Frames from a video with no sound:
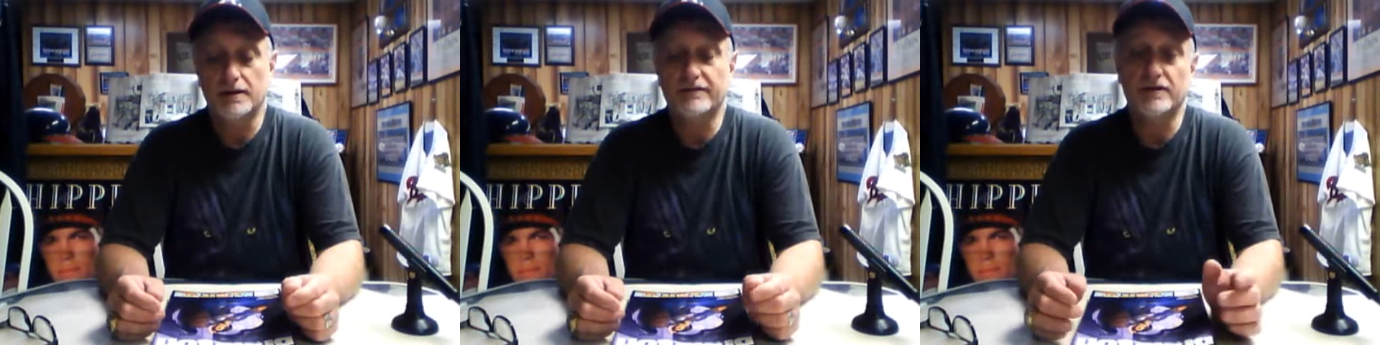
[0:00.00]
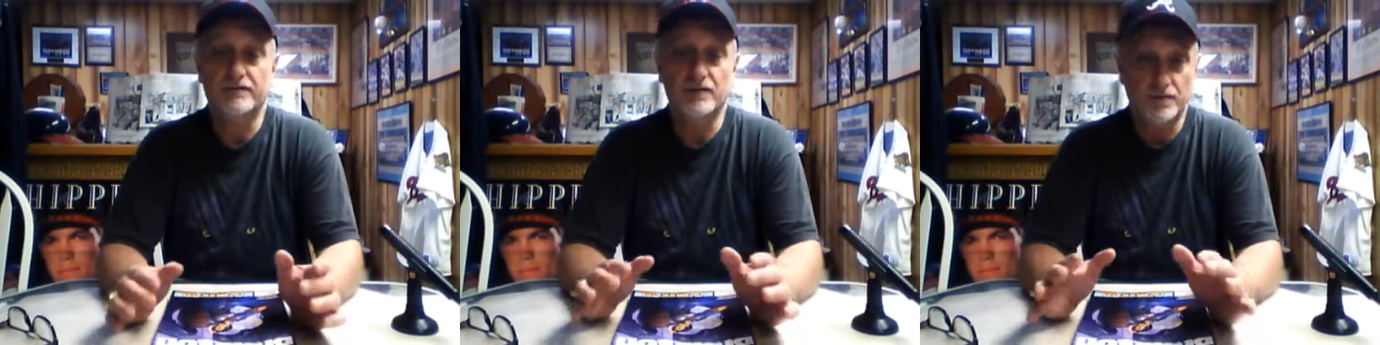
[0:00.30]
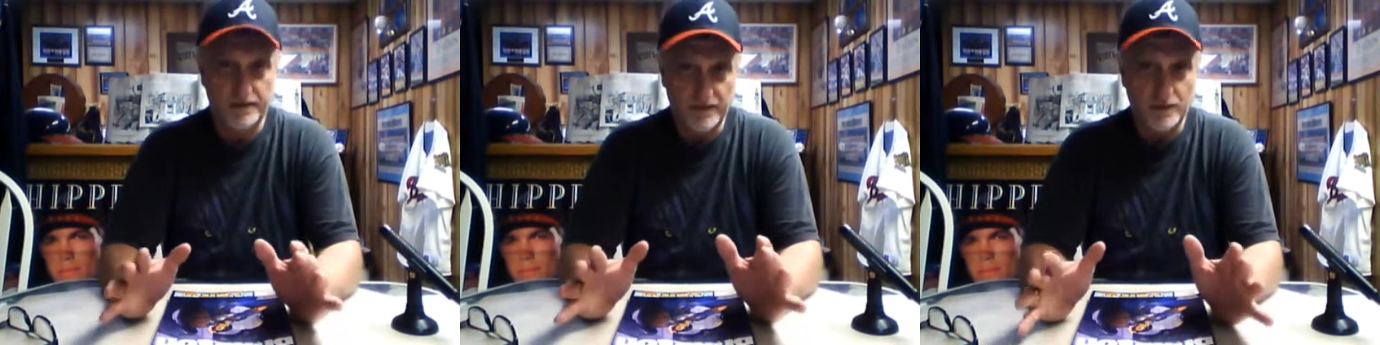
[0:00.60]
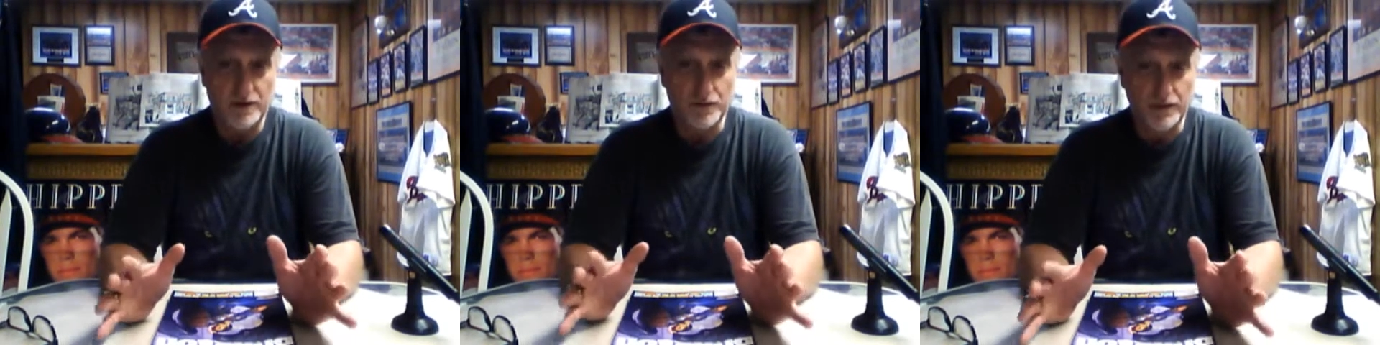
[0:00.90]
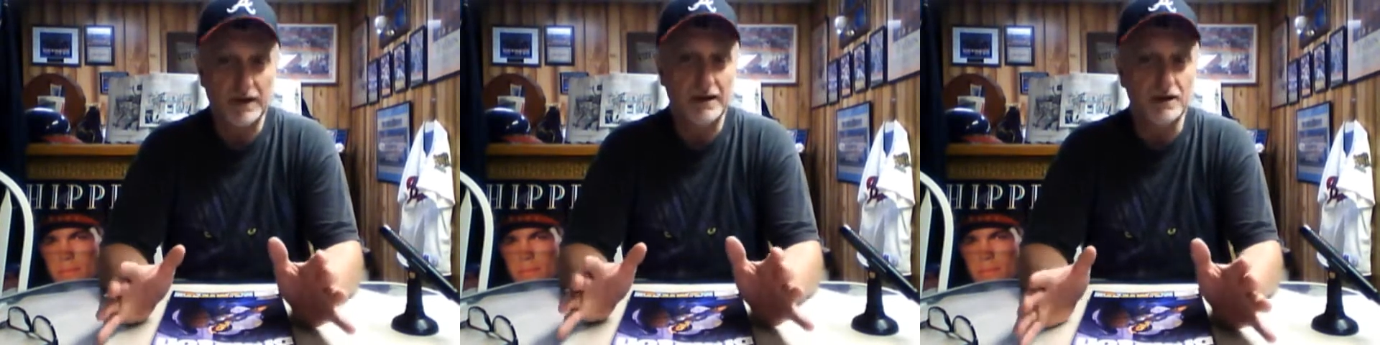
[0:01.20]
if you want a
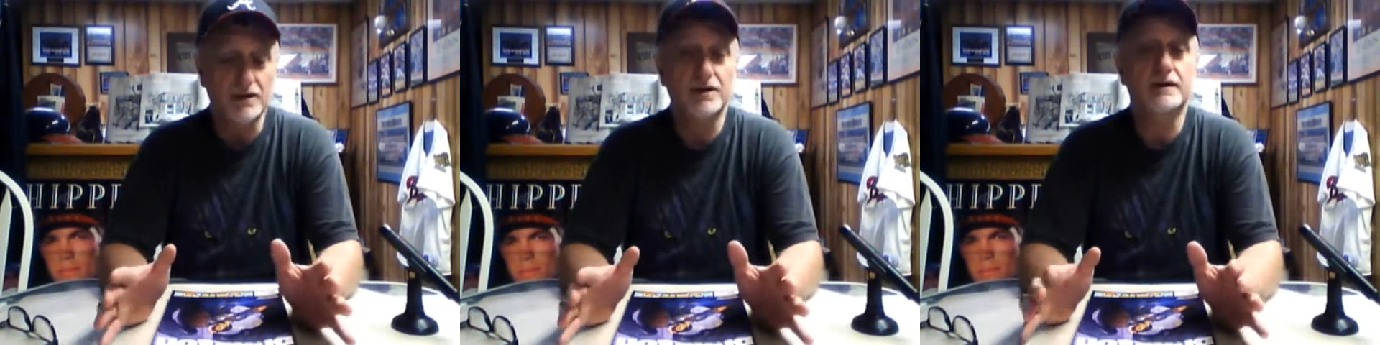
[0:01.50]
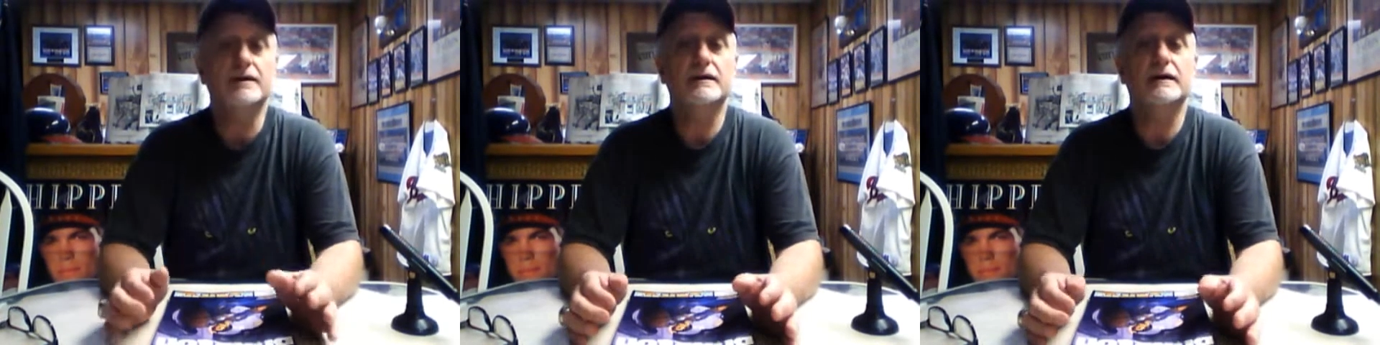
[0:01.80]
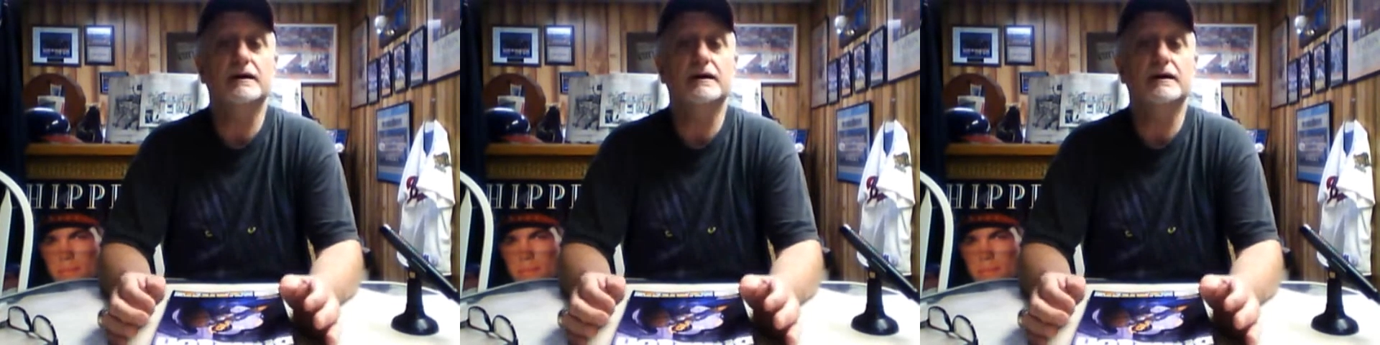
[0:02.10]
really good